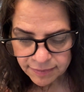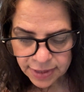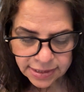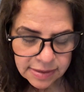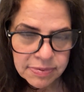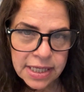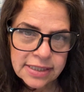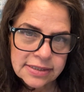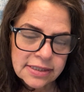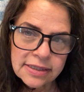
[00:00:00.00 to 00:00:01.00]
It's a
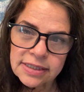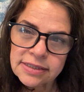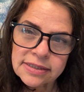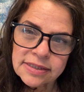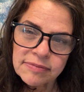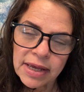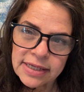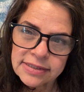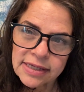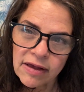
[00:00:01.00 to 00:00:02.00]
place to listen to
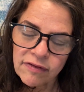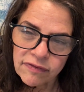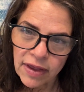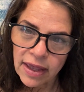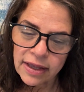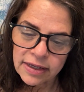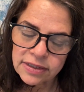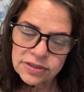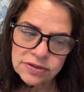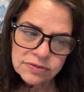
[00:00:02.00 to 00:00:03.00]
myself
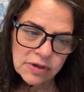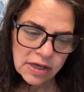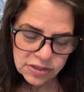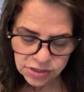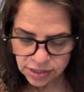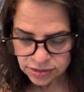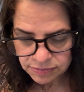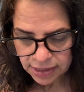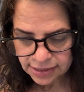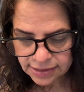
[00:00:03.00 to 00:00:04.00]
and to not judge
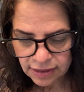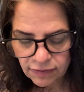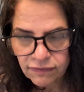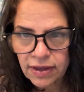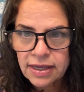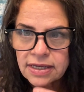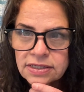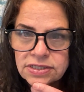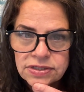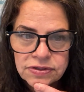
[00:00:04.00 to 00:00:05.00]
myself
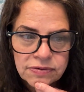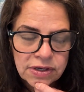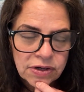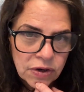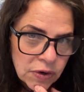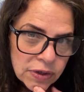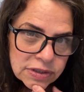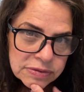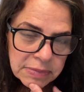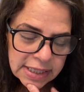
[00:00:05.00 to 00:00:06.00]
and to
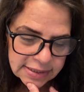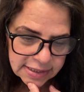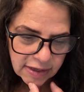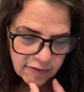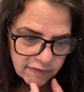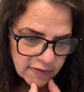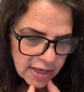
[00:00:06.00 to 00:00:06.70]
encourage myself,